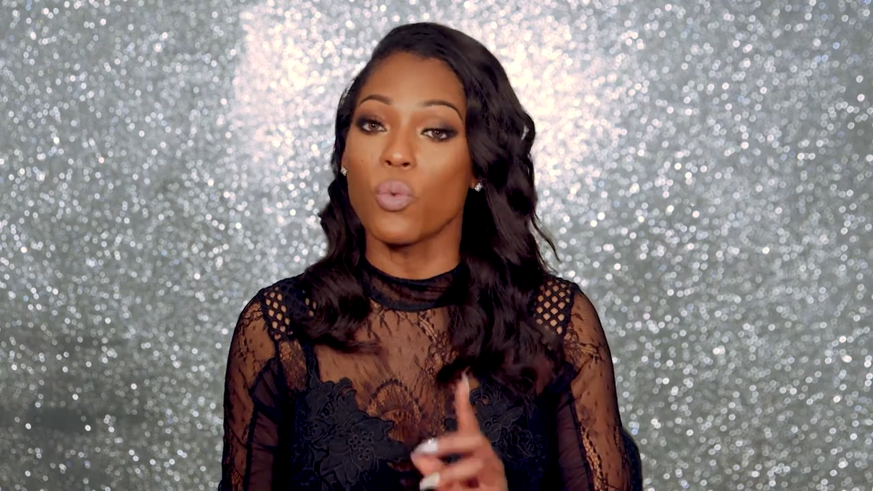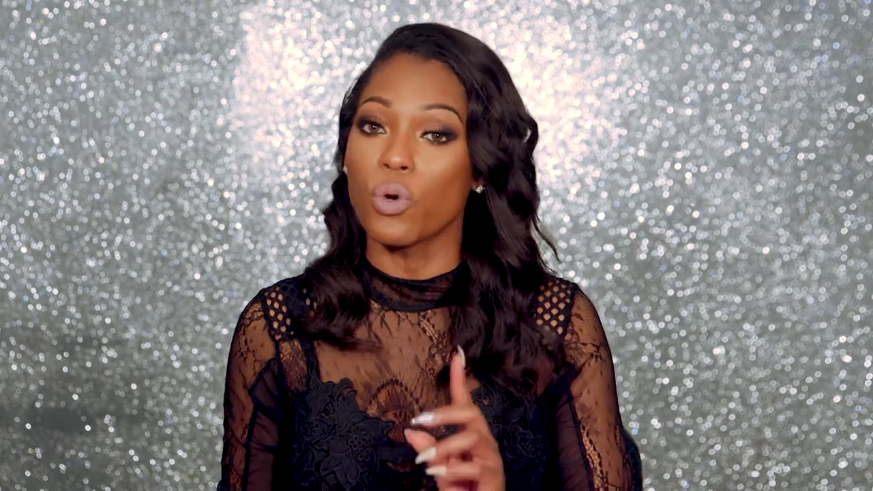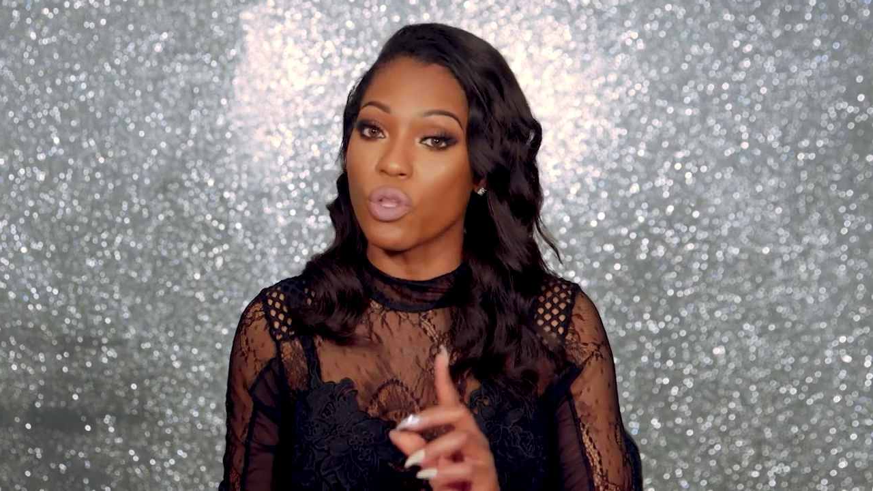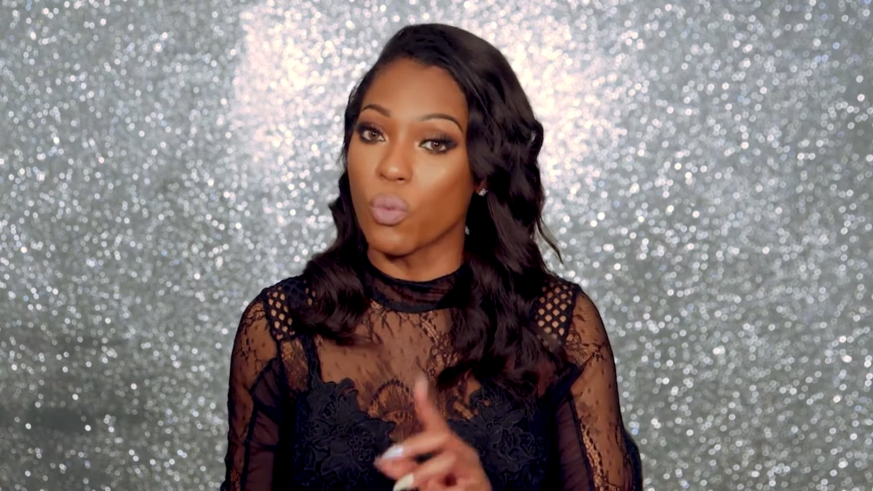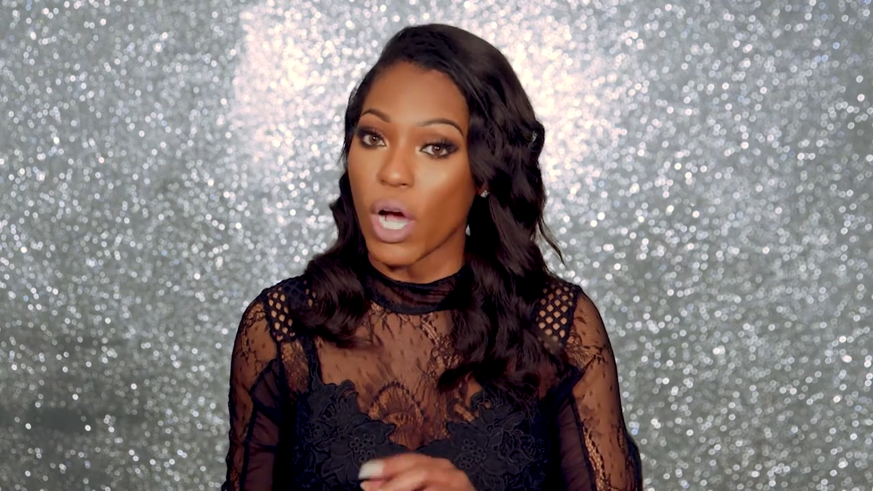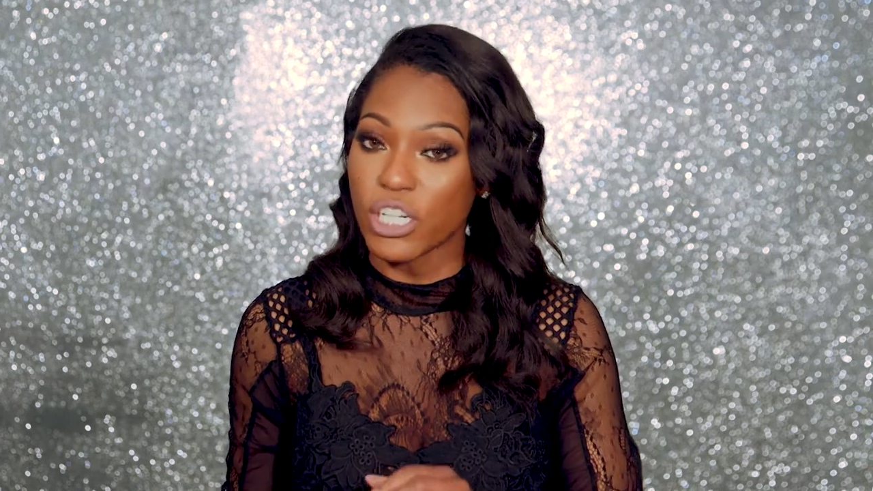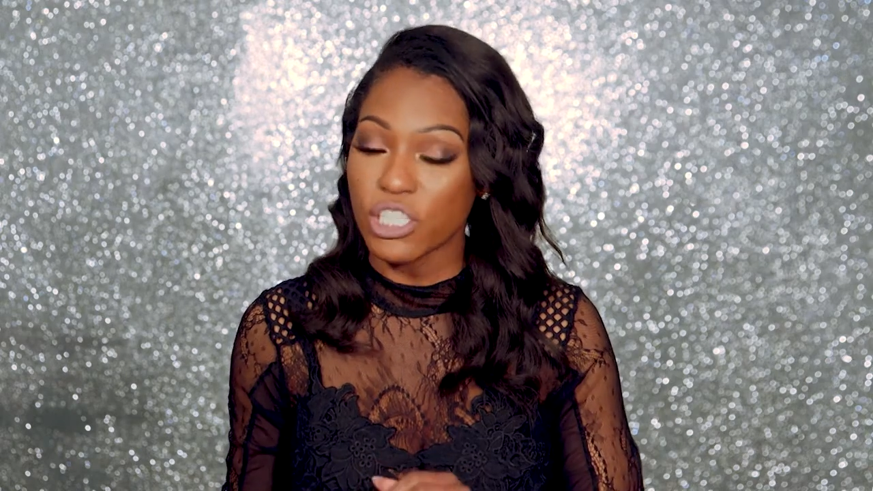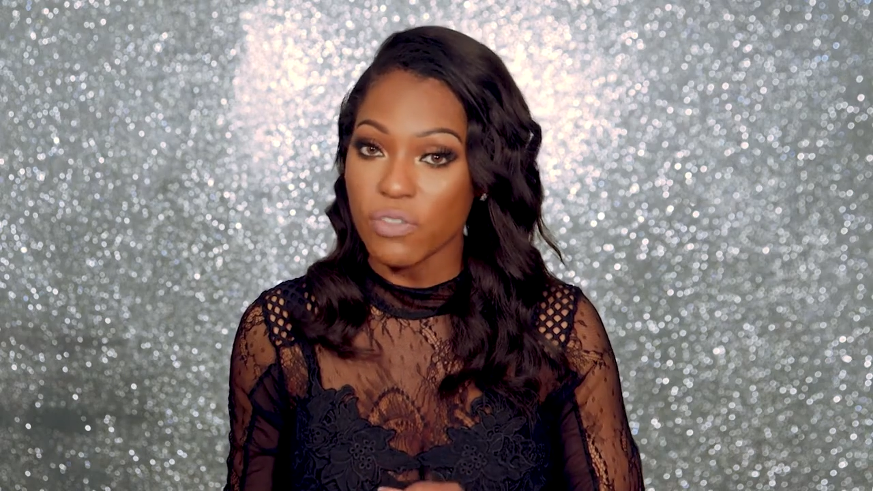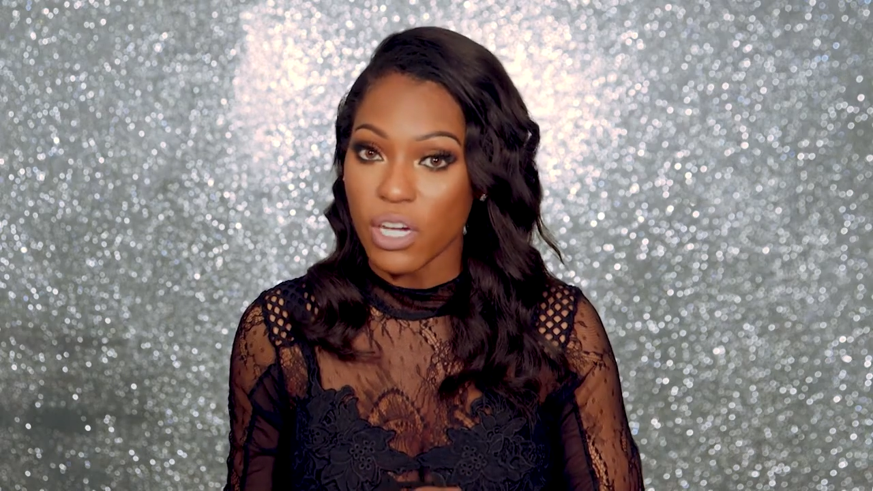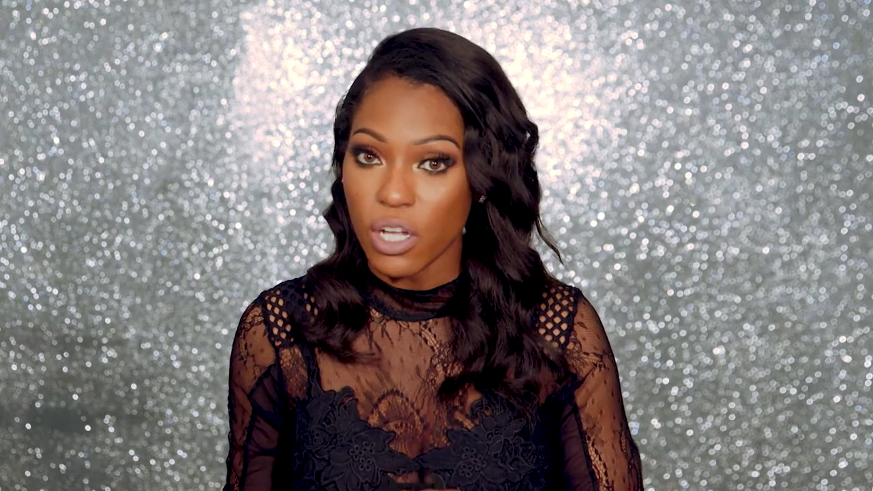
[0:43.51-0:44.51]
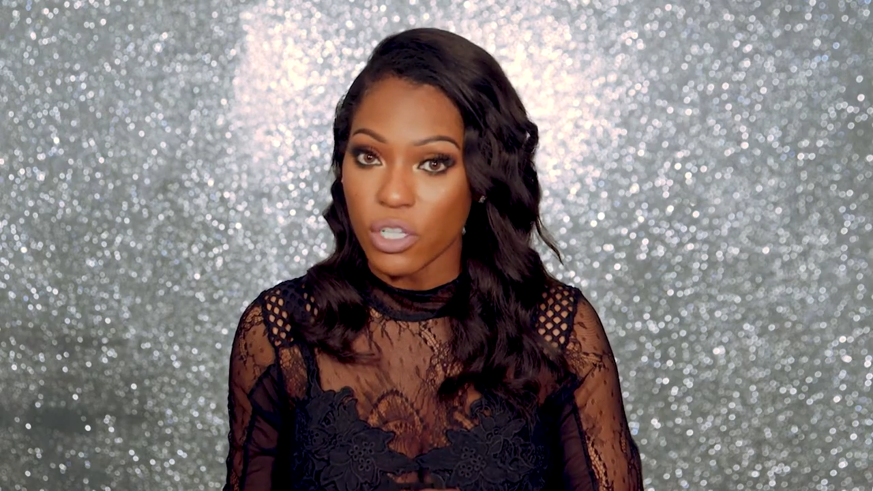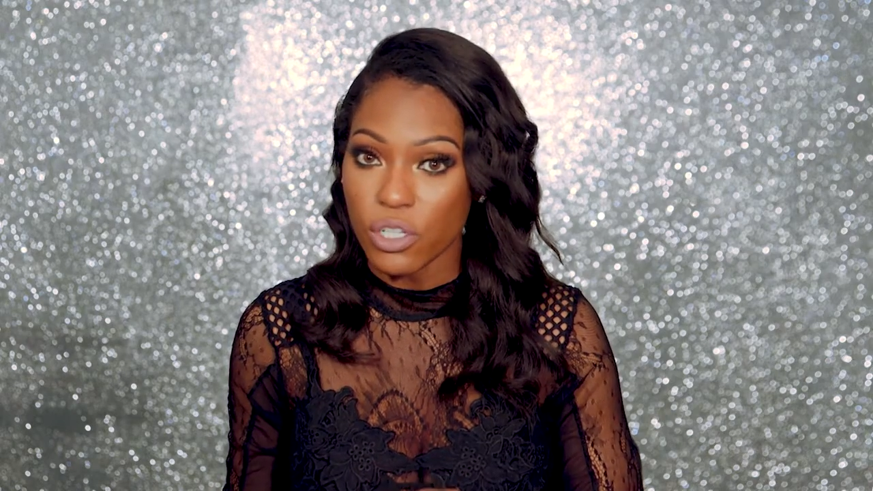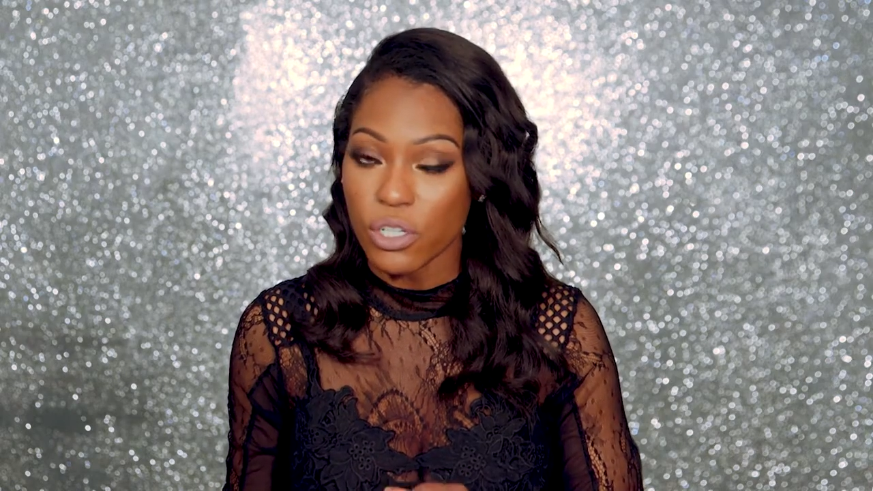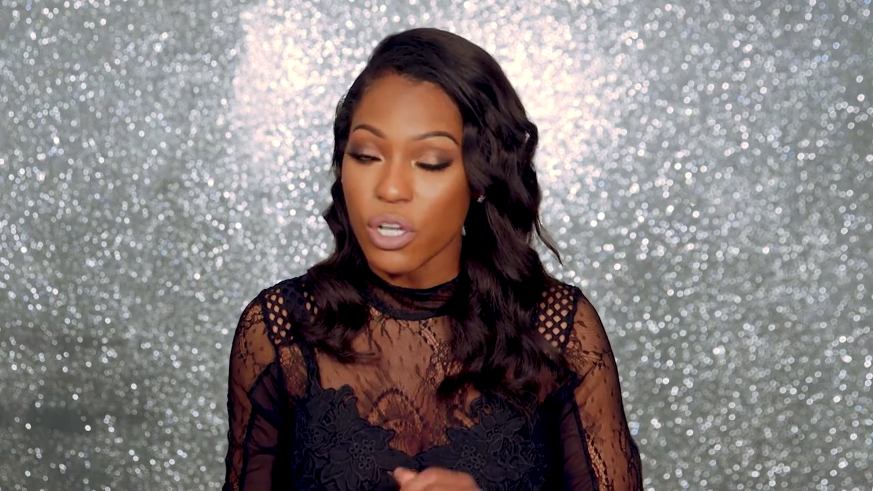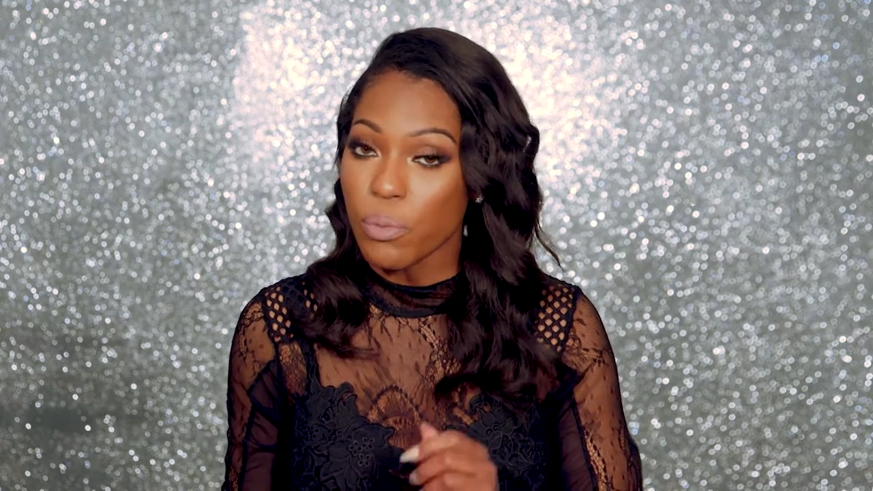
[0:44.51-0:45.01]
with a wash of color,